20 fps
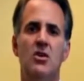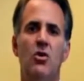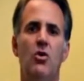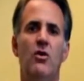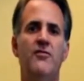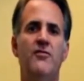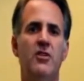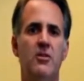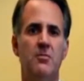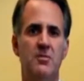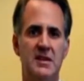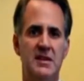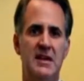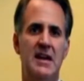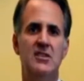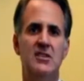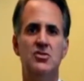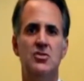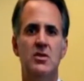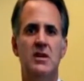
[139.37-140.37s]
or if you're a
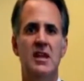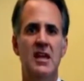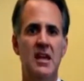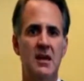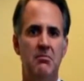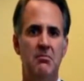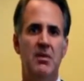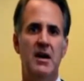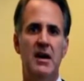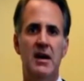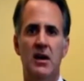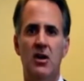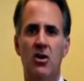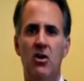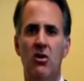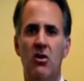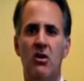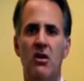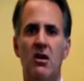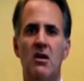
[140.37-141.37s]
pedestrian hit by a
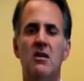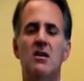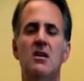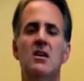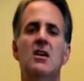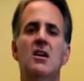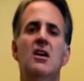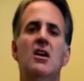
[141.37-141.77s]
car,